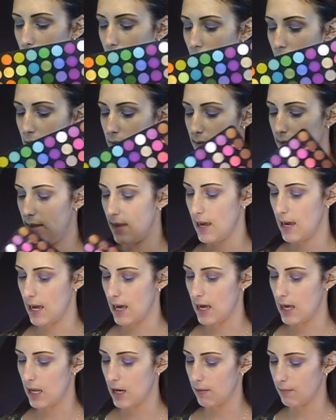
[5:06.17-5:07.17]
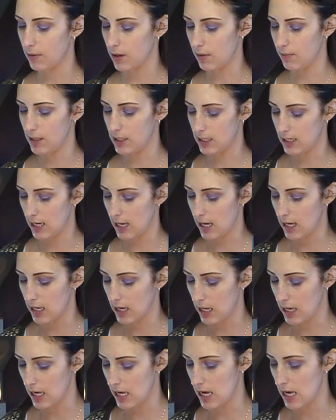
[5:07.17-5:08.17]
And then I'm gonna be
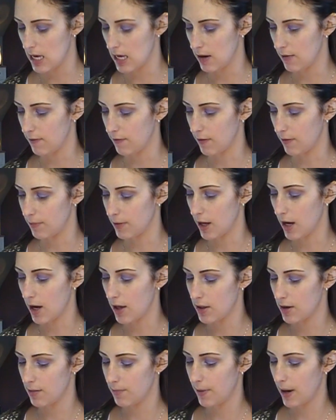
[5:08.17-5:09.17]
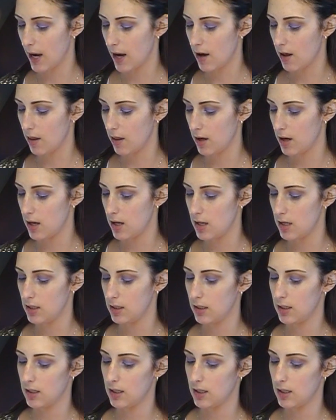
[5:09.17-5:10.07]
taking from the other palette